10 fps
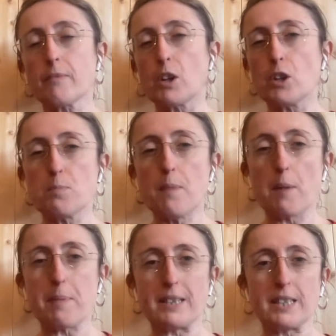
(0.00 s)
you might
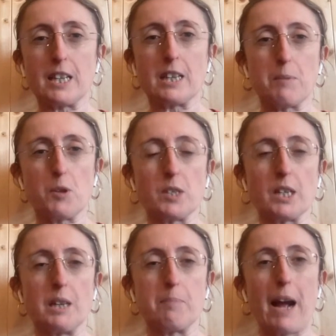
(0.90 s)
be able to hear the music
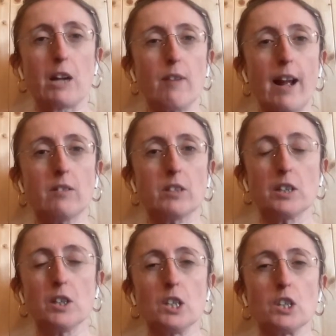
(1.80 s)
in the background.
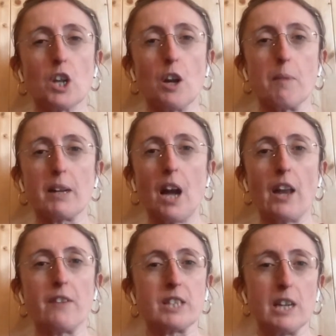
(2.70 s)
So my kind
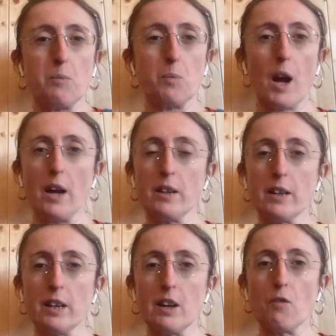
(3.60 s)
of tip one
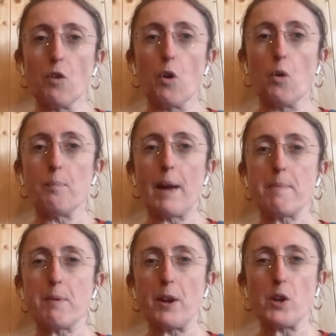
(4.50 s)
for
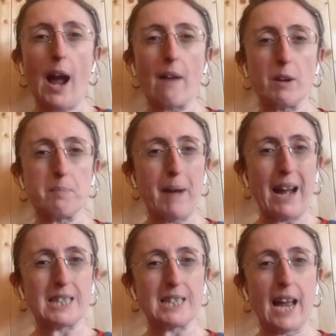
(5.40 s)
maybe when you're having a
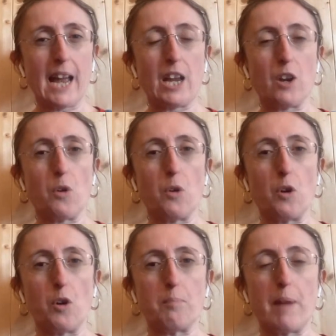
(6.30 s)
bad day
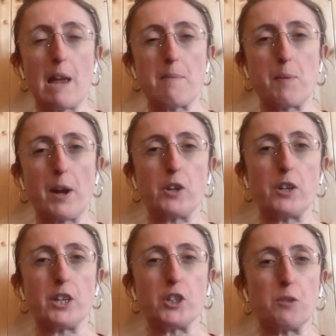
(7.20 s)
or maybe when you
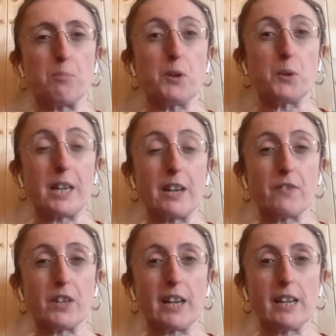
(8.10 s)
need your mood
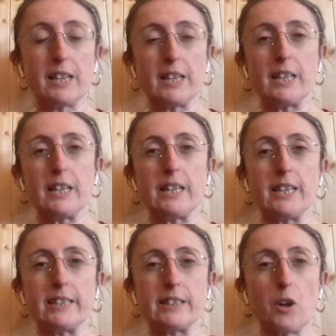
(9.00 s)
lifting
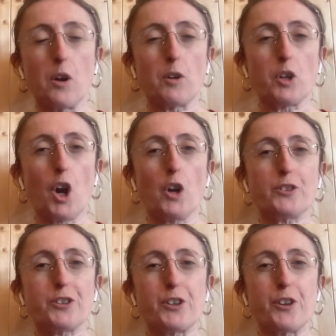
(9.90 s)
is go
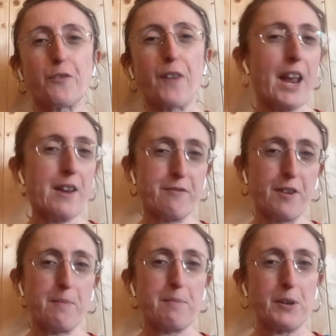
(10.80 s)
to your
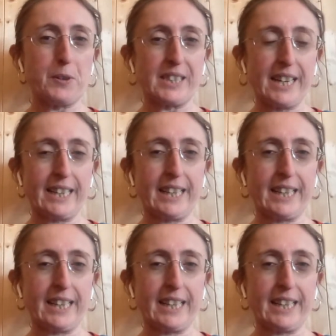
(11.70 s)
favorite music.